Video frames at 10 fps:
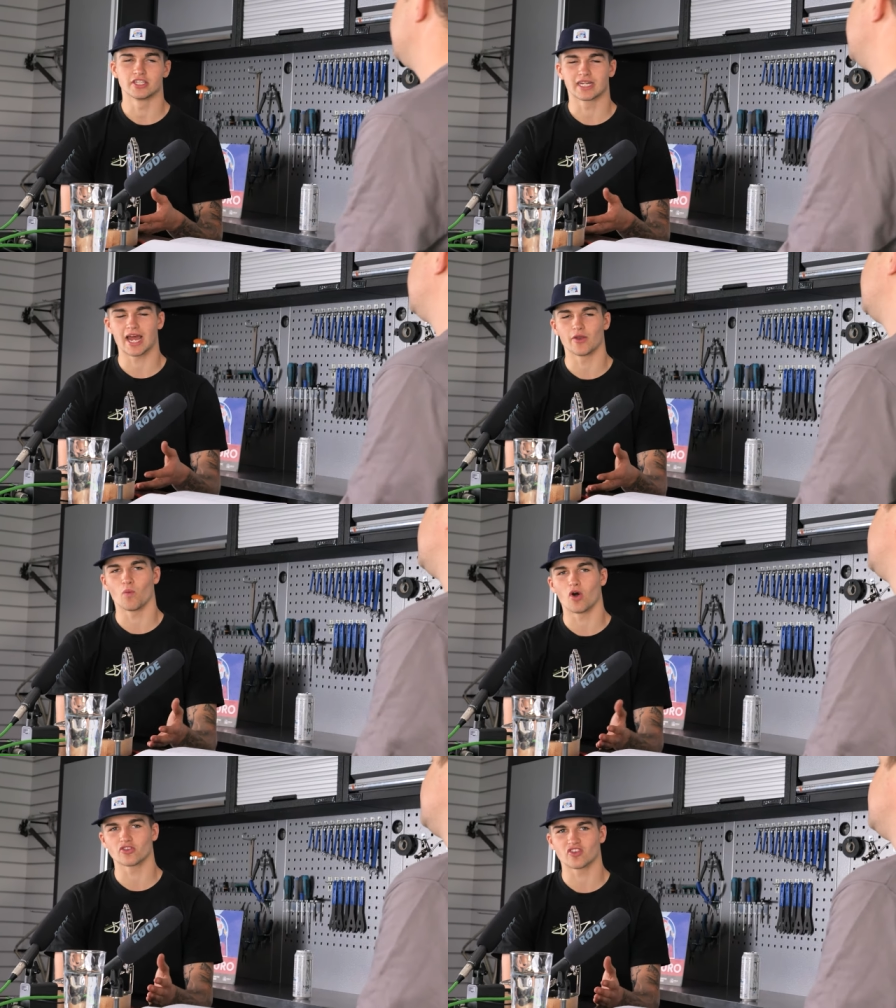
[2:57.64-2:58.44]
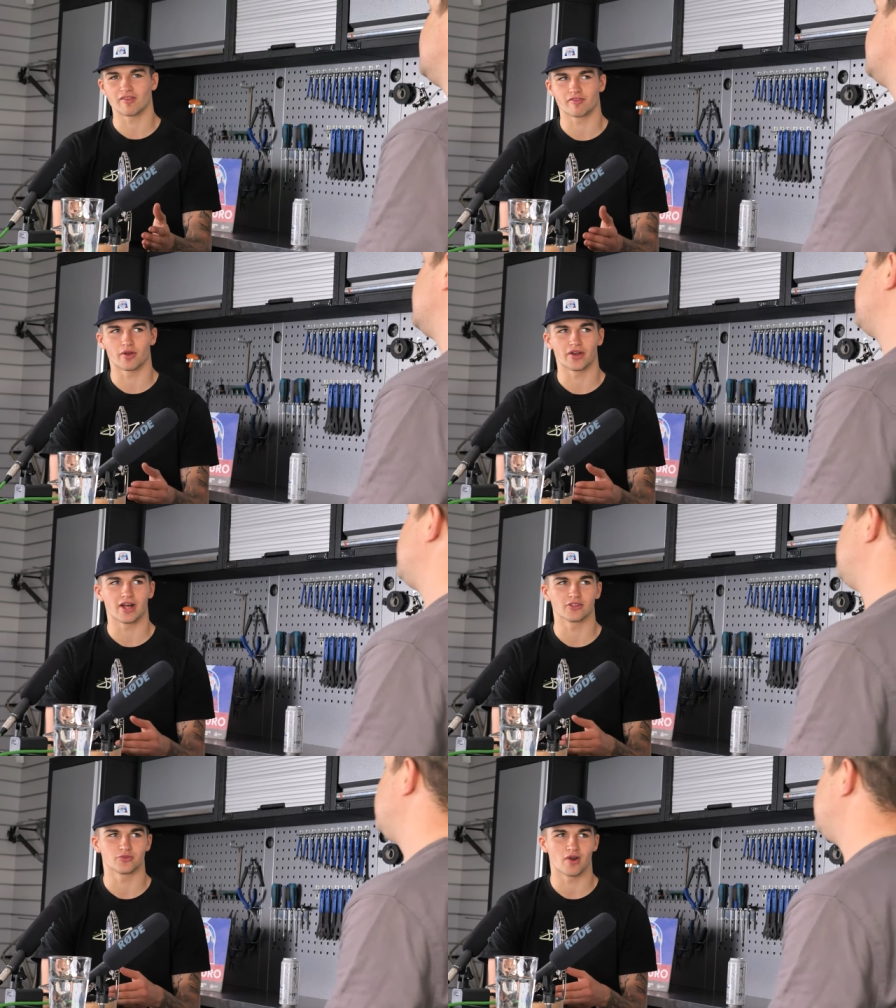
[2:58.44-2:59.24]
So you kind of watch everyone
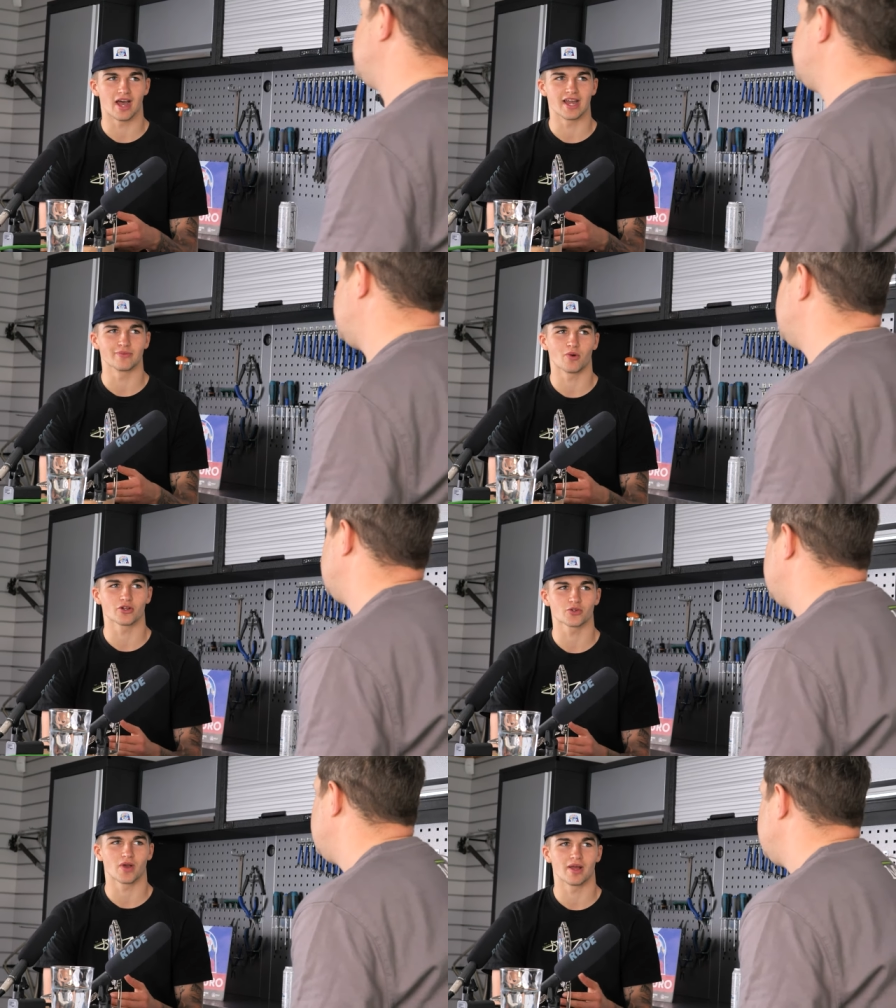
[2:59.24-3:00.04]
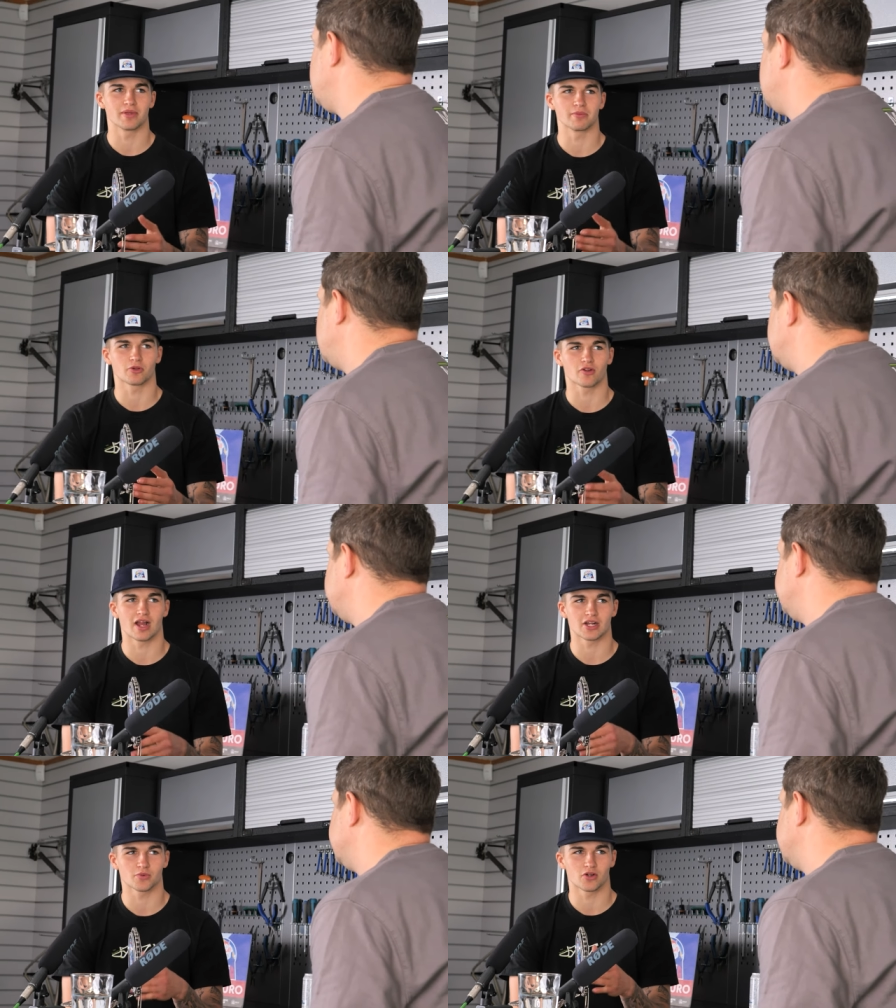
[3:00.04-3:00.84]
else ride, watch where people
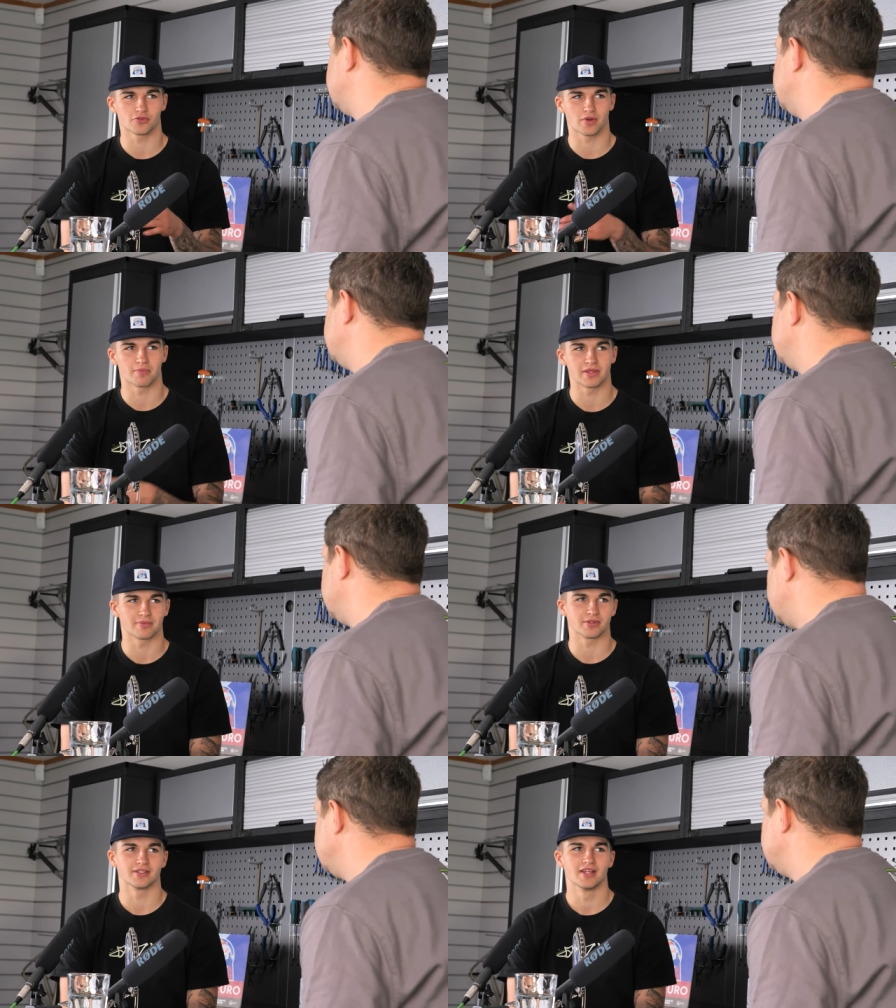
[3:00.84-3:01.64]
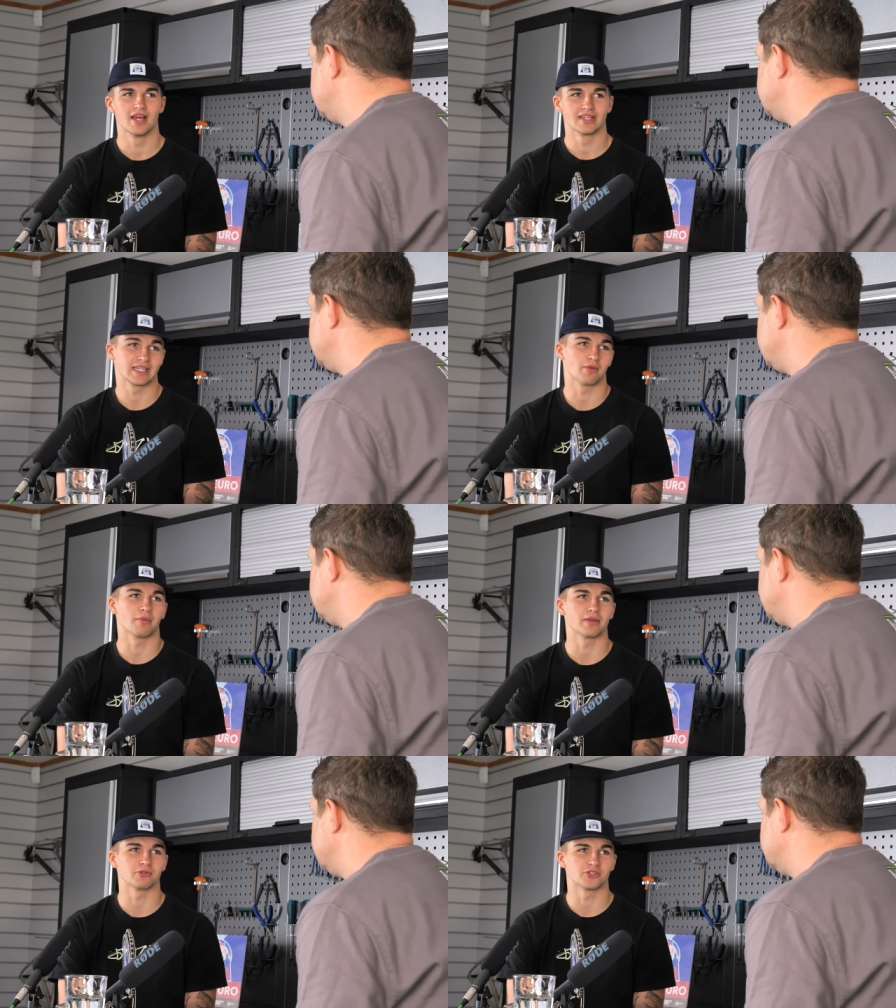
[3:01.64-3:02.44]
crash, watch where people, see
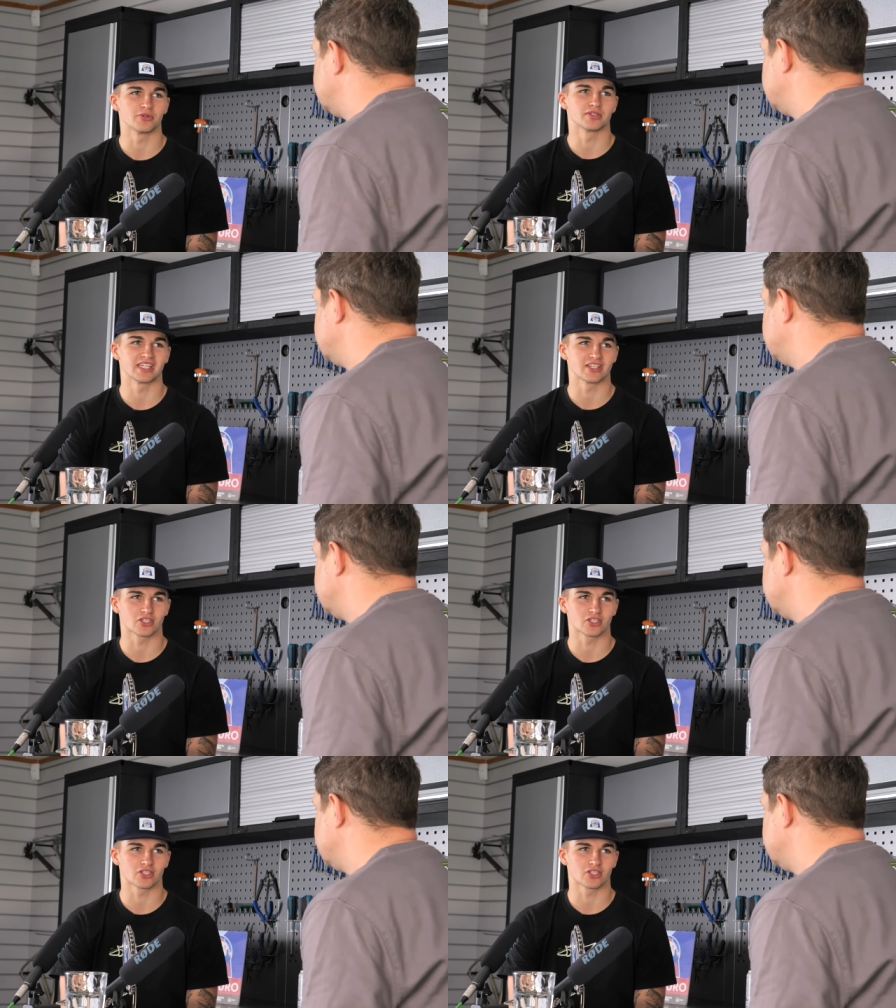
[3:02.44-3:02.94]
what people do, see the